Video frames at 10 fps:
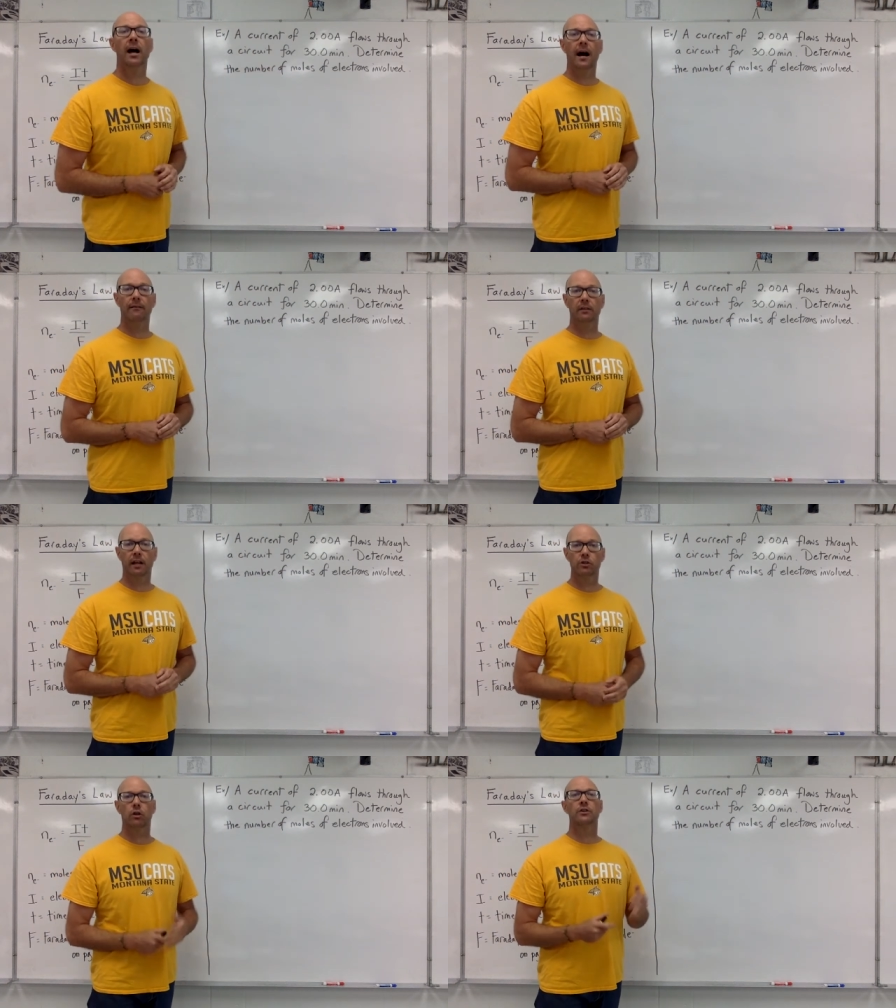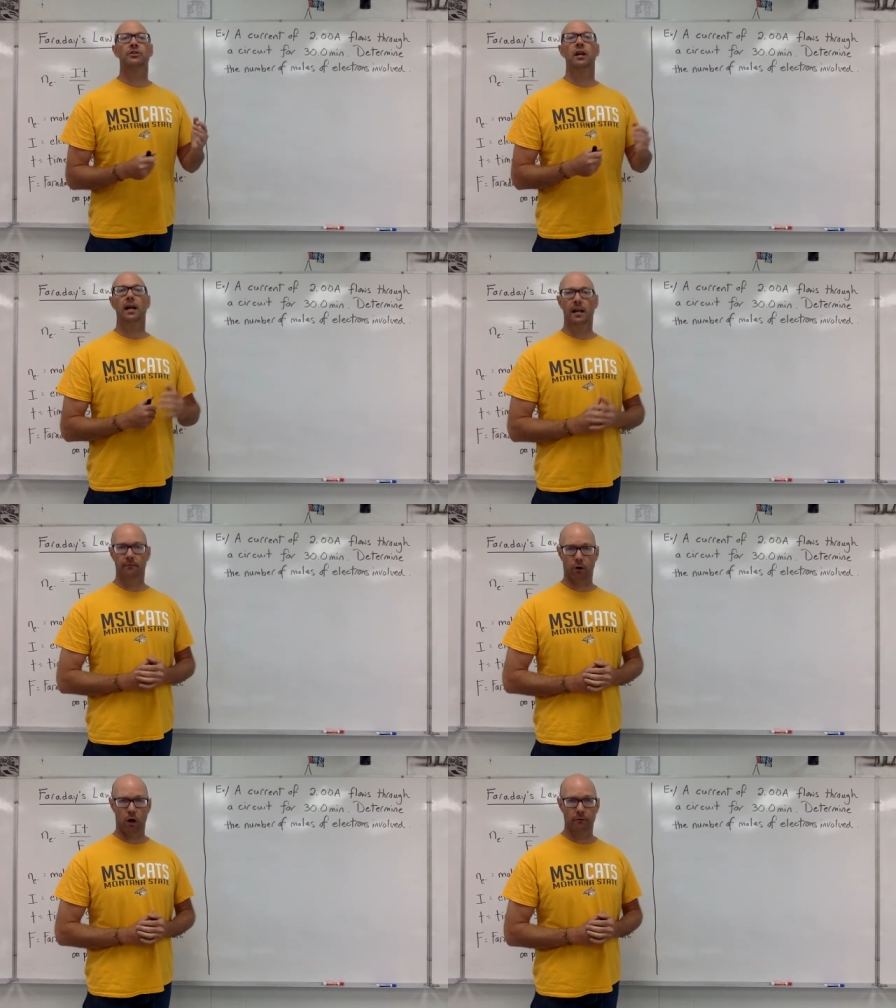of electrons
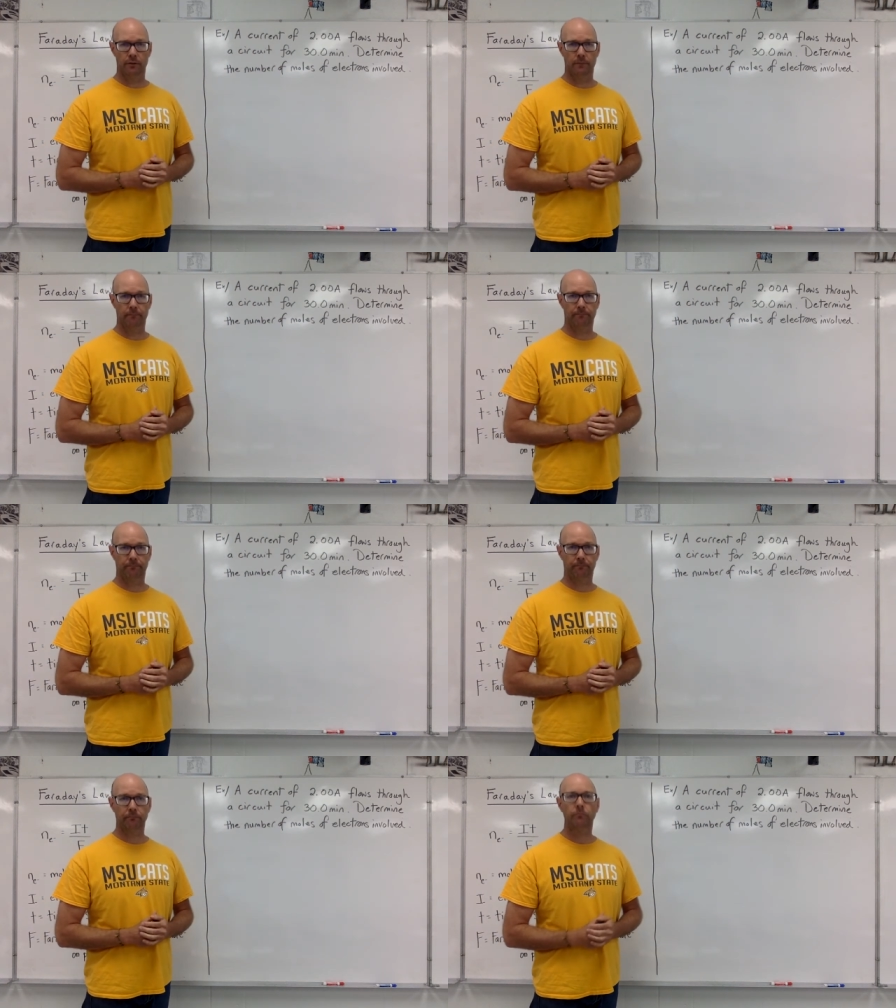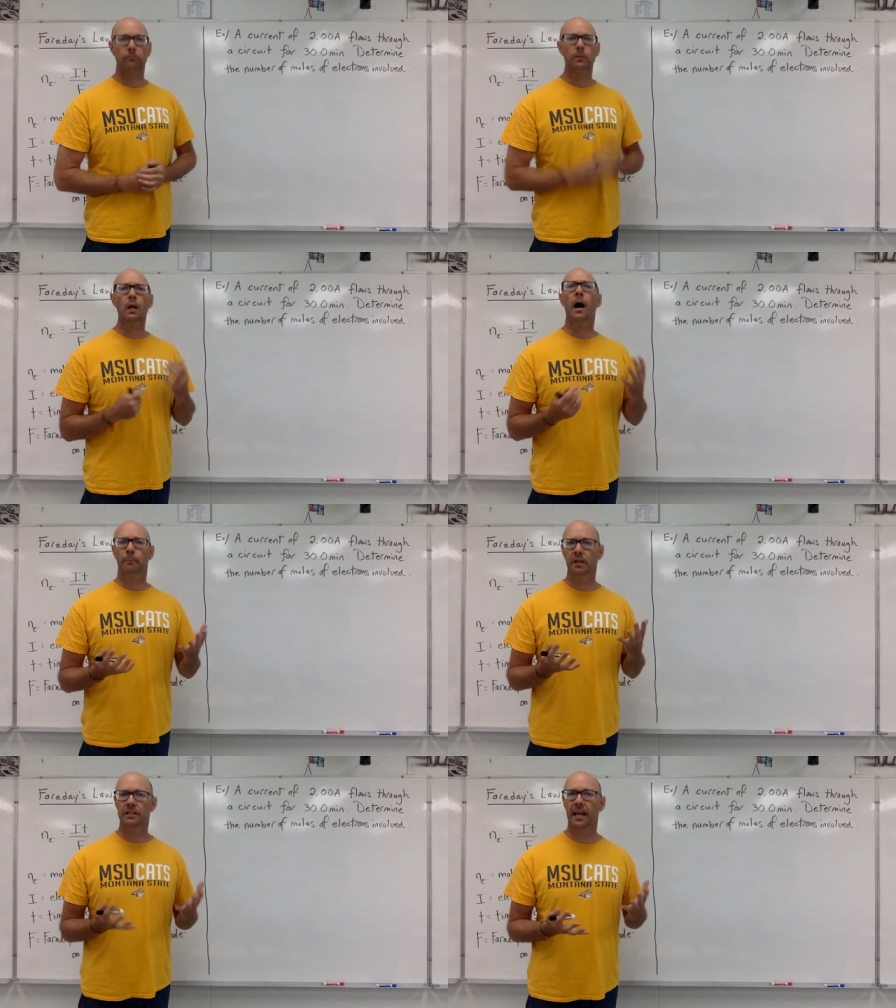involved. I'm
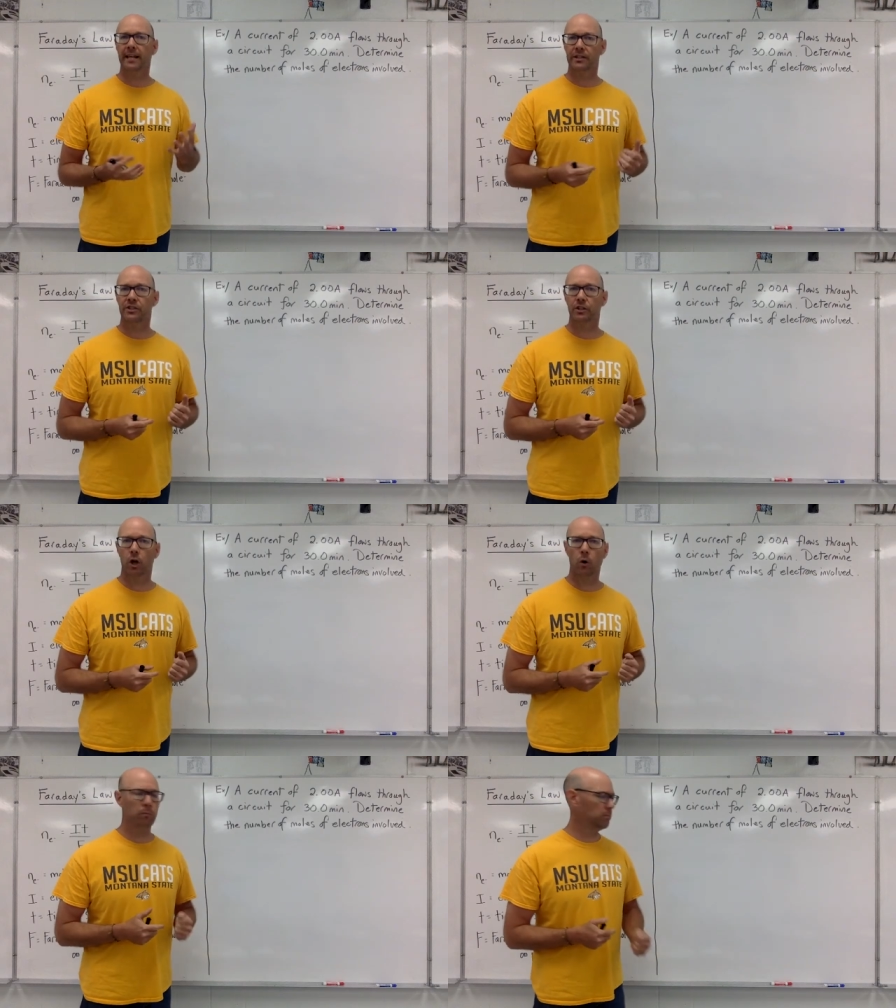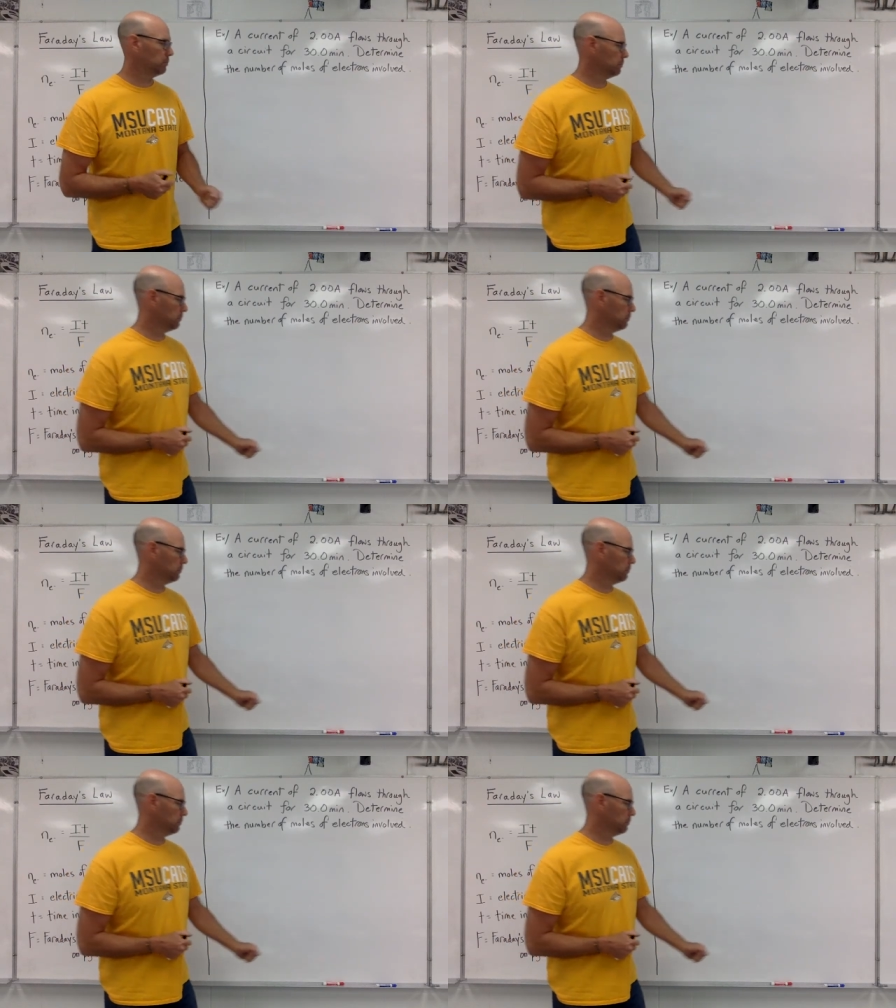going to take it slow.